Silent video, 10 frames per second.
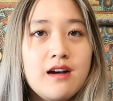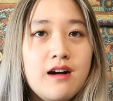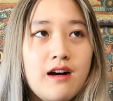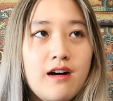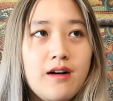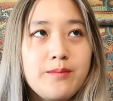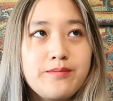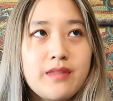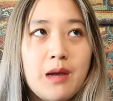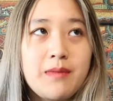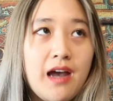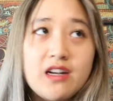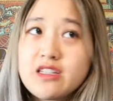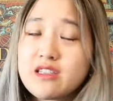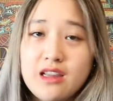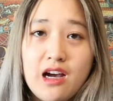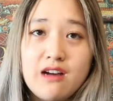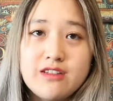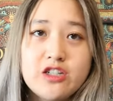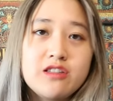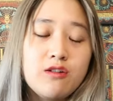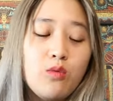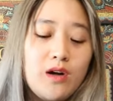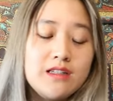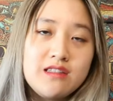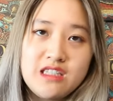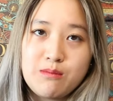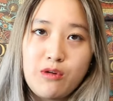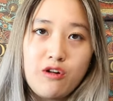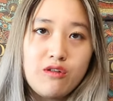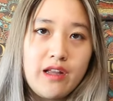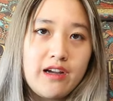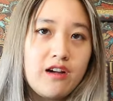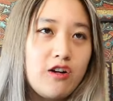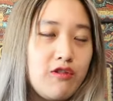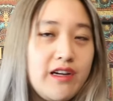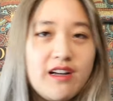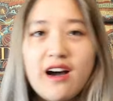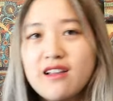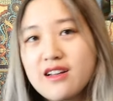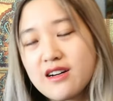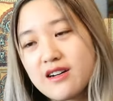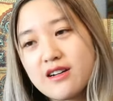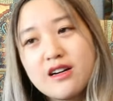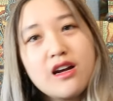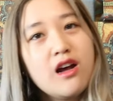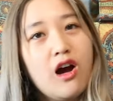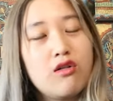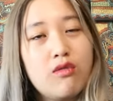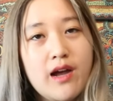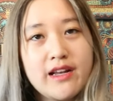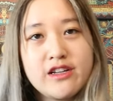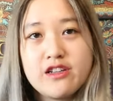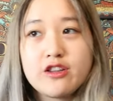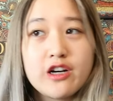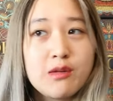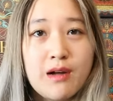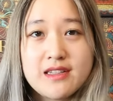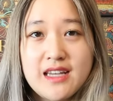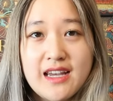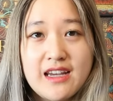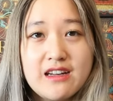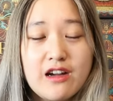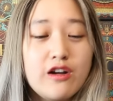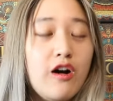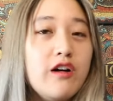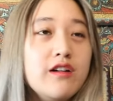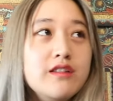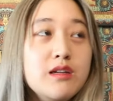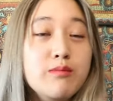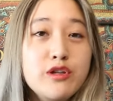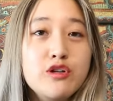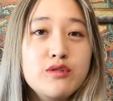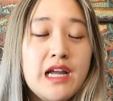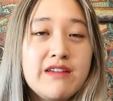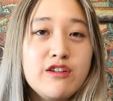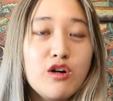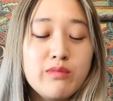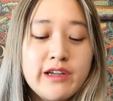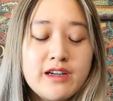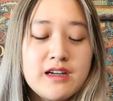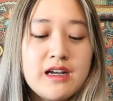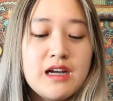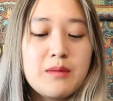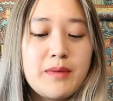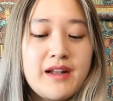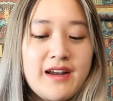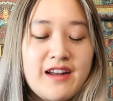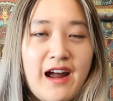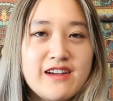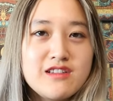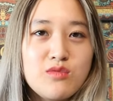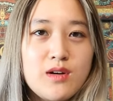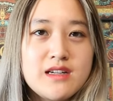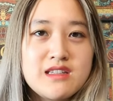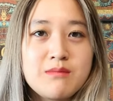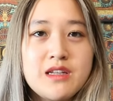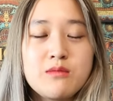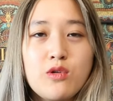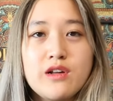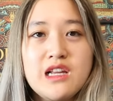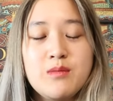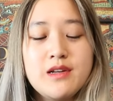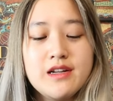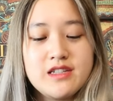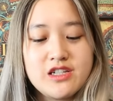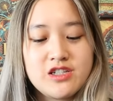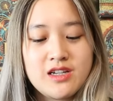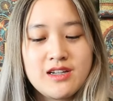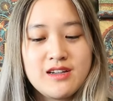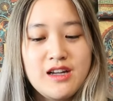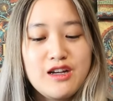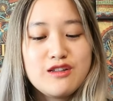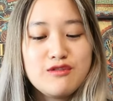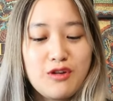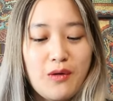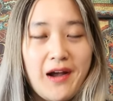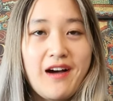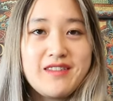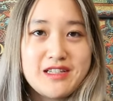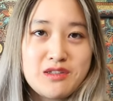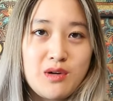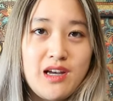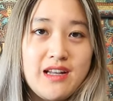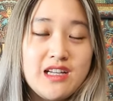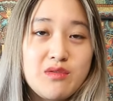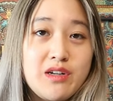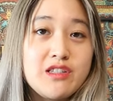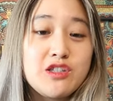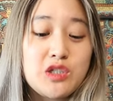Um, I mean, I just love just the one simple like green color, a red 30 Montaigne, uh, the blue navy oblique but then I just wanted something more limited edition so I got this one and this one is